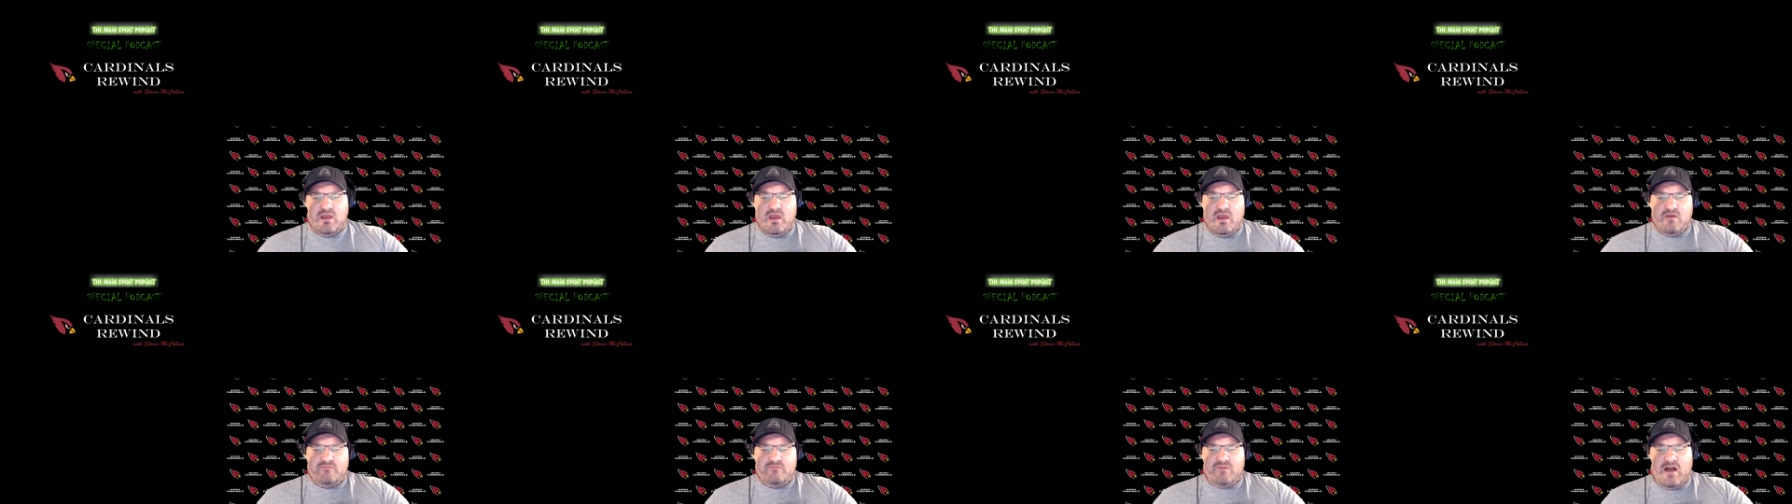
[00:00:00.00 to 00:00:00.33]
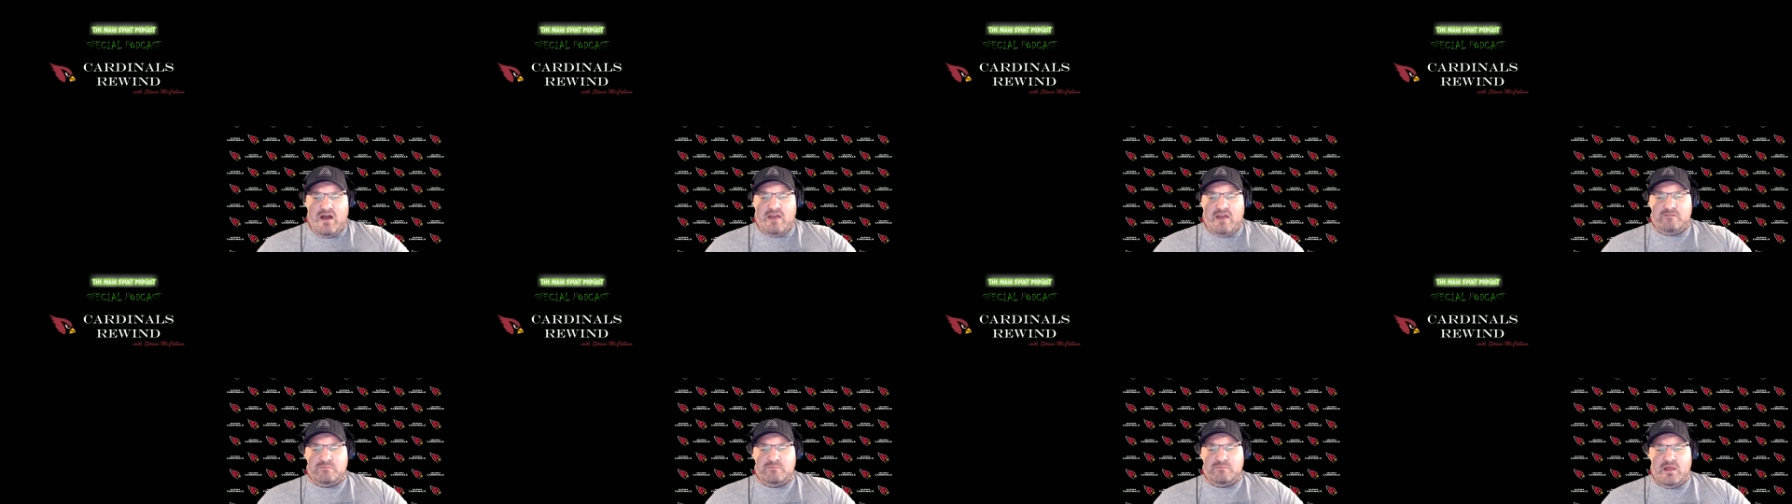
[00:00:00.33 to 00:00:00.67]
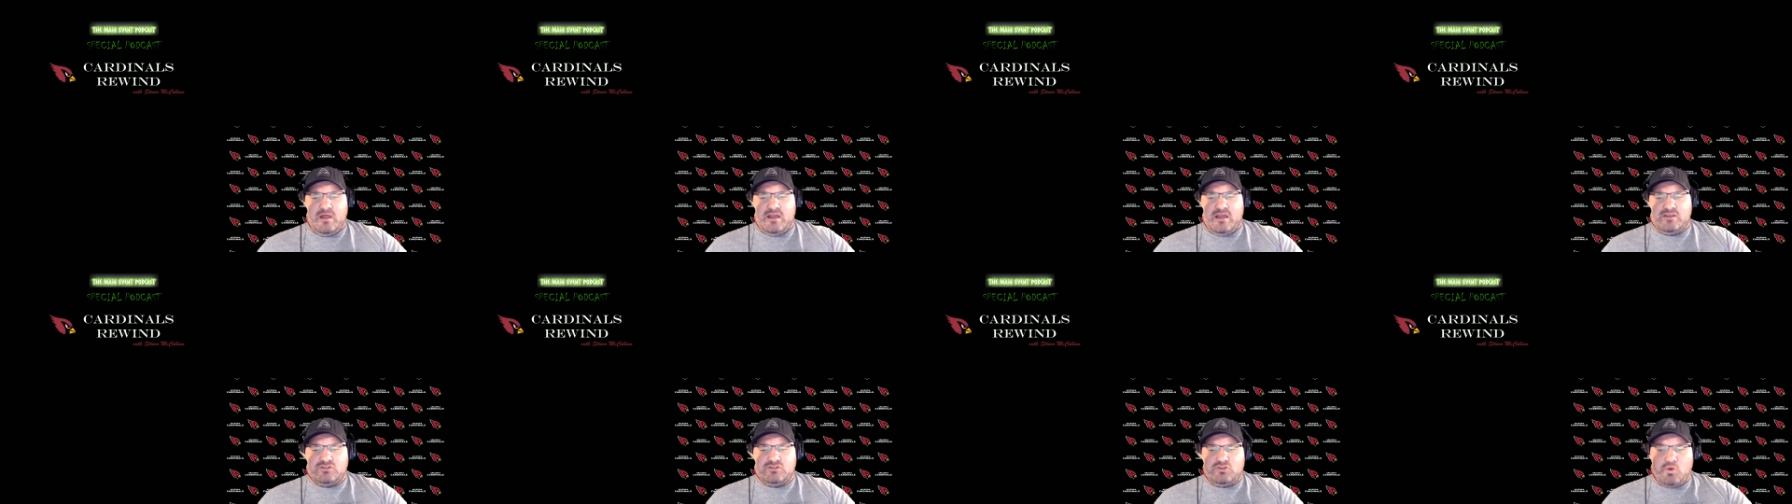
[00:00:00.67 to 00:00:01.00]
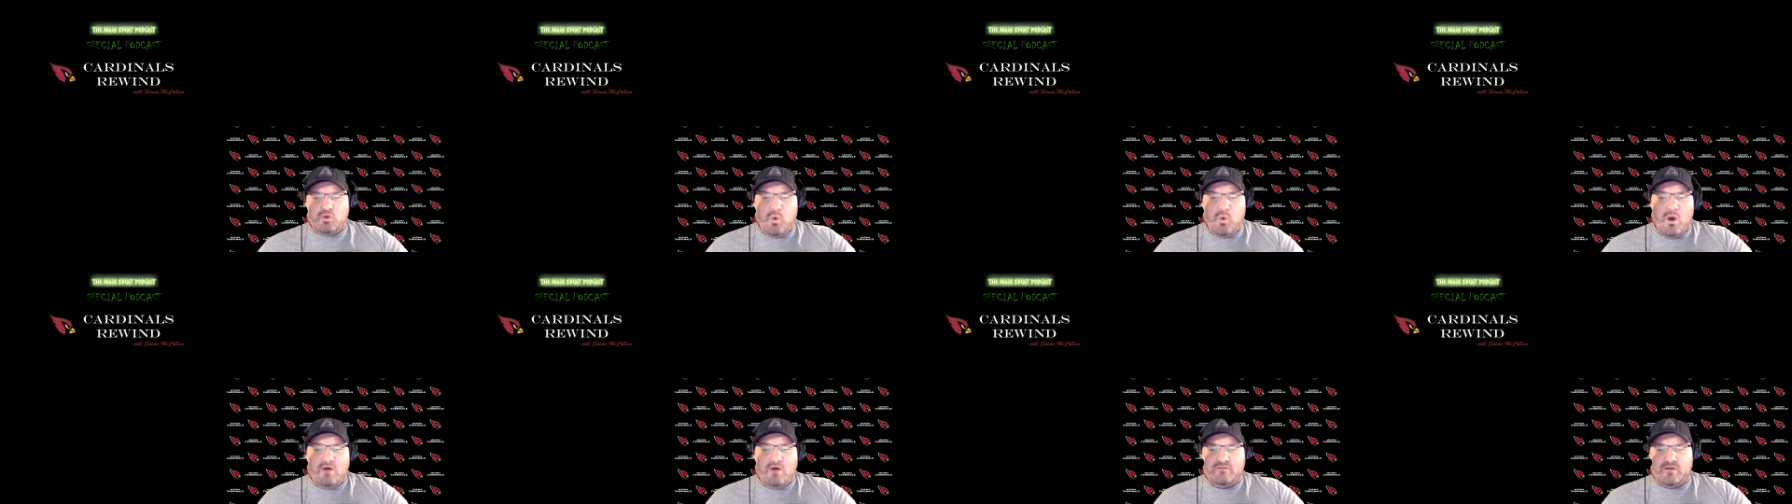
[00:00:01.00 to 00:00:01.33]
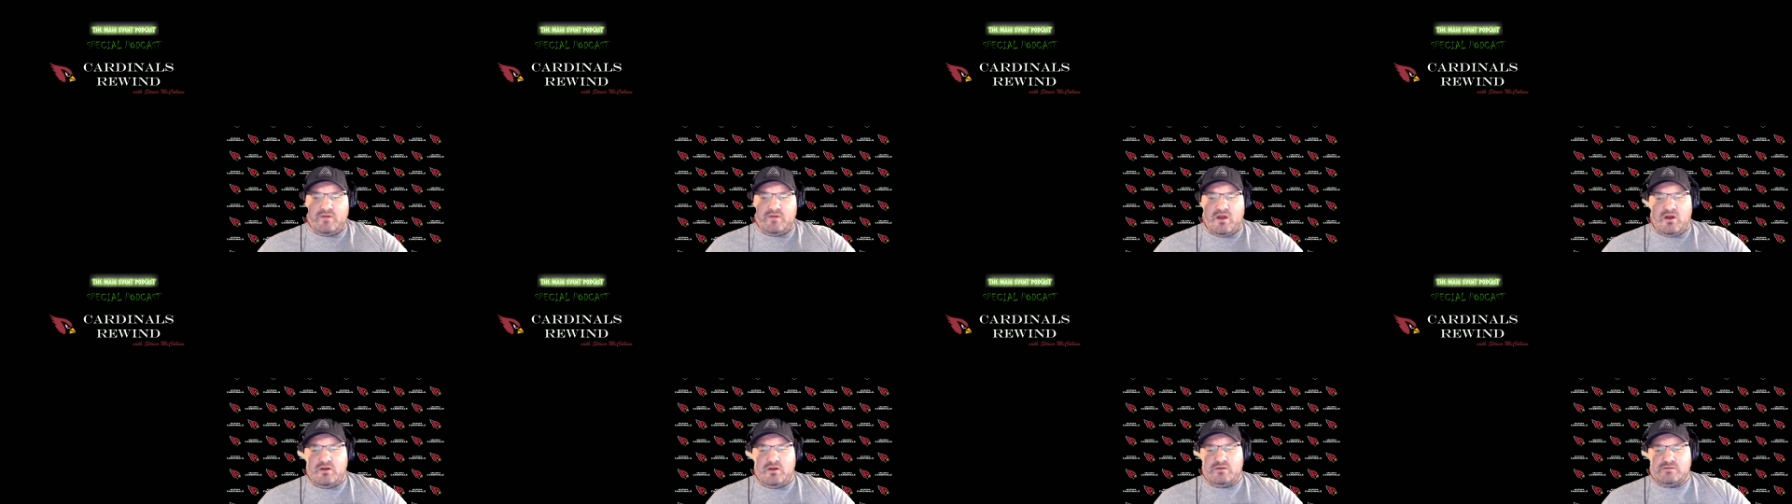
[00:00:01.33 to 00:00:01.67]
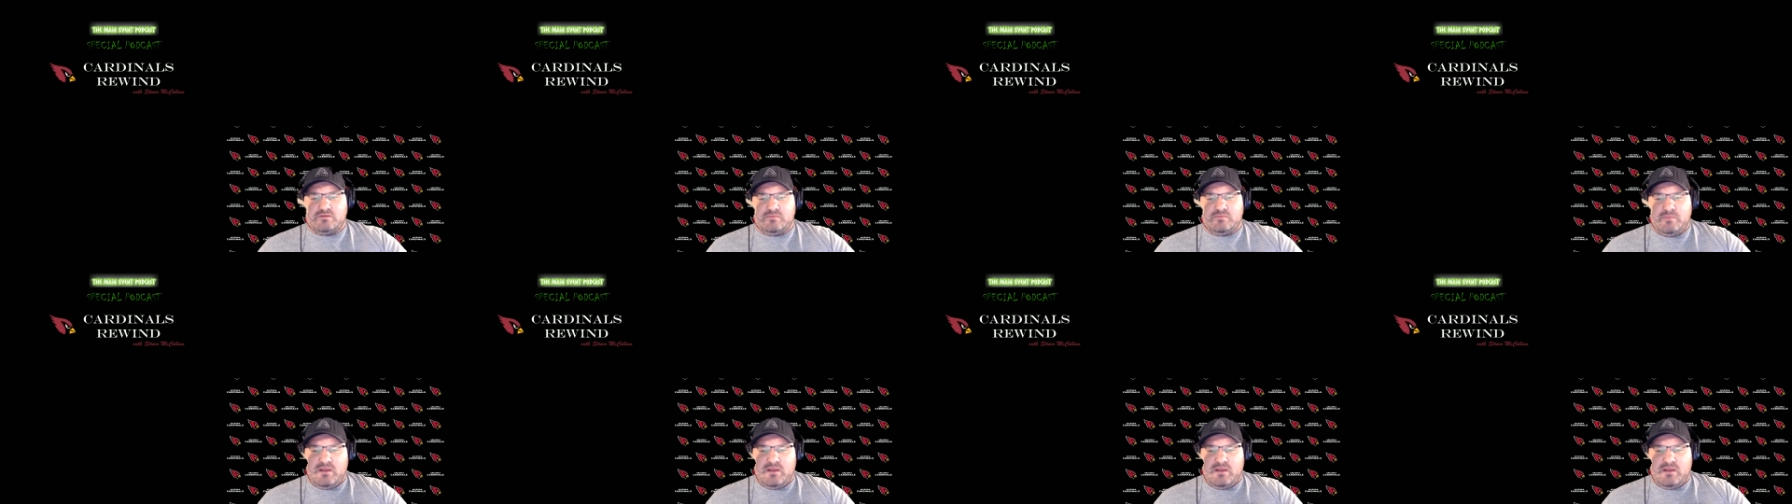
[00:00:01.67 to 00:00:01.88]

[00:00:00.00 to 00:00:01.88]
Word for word: five plays, twelve yards,